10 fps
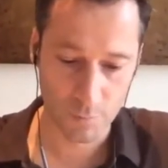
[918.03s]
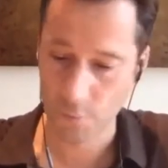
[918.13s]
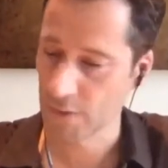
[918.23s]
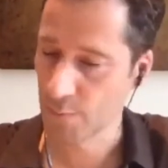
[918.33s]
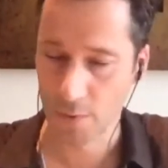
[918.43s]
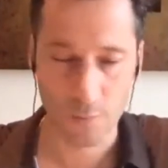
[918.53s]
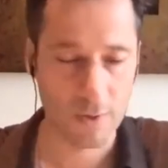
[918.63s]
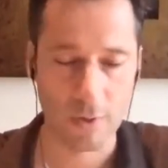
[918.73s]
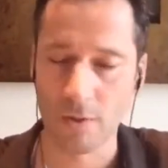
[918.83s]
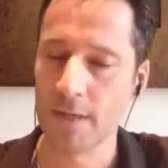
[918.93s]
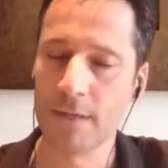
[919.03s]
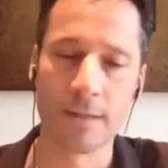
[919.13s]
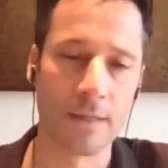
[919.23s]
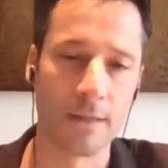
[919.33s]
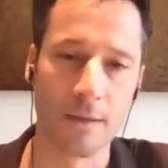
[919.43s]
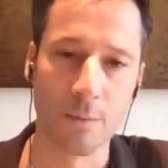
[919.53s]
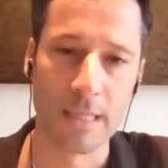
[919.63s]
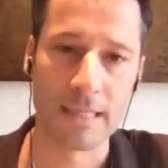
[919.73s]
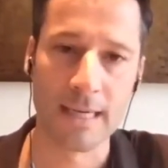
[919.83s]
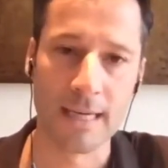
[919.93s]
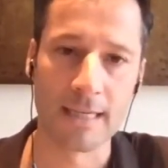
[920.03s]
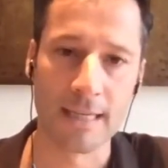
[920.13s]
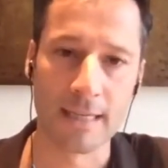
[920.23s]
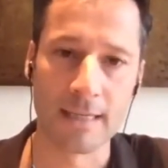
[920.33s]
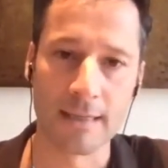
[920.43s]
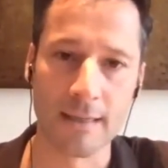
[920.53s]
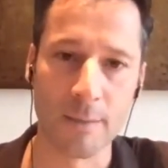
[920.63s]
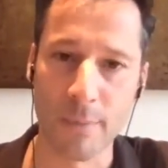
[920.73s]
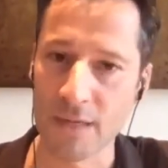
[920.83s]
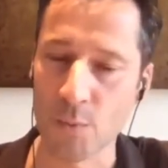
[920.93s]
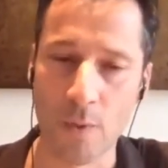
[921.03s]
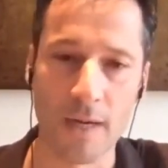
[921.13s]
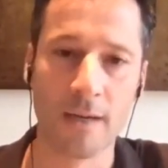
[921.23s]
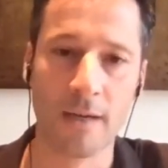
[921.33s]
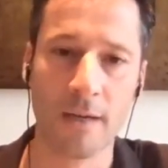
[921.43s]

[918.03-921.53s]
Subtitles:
spoke with our lawyers, and we decided that the best way